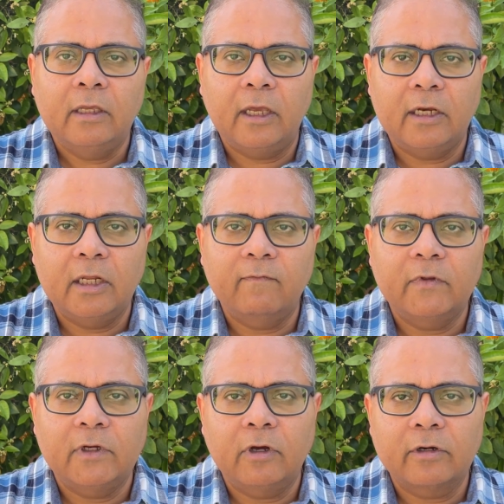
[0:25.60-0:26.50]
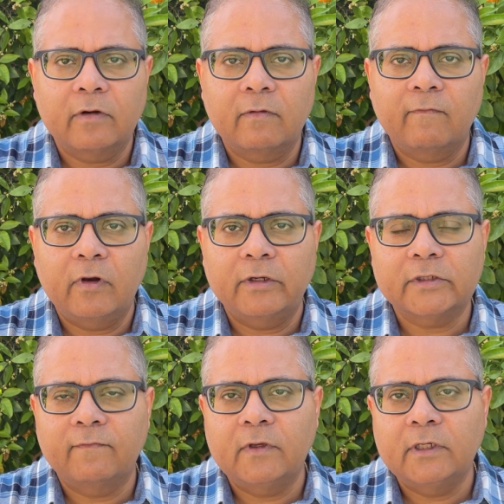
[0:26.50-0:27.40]
end up with a doctor of
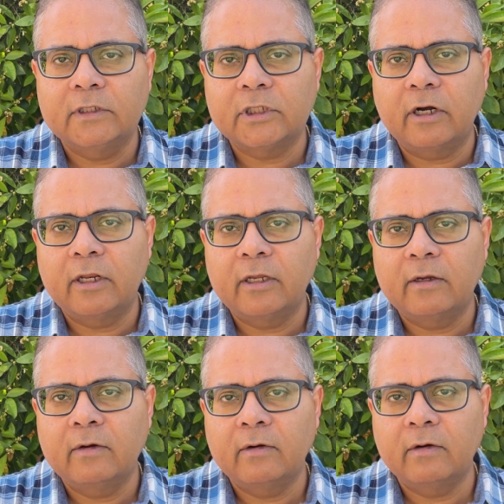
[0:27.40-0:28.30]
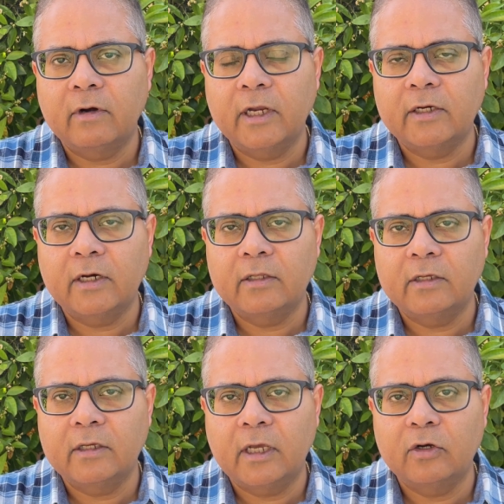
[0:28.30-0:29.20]
philosophy starting right at
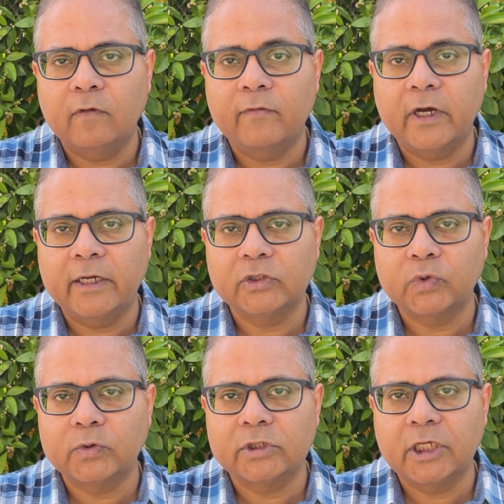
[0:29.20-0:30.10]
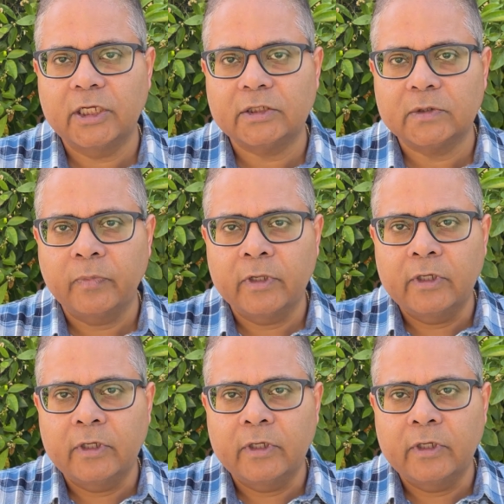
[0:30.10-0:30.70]
the end of the high school stage.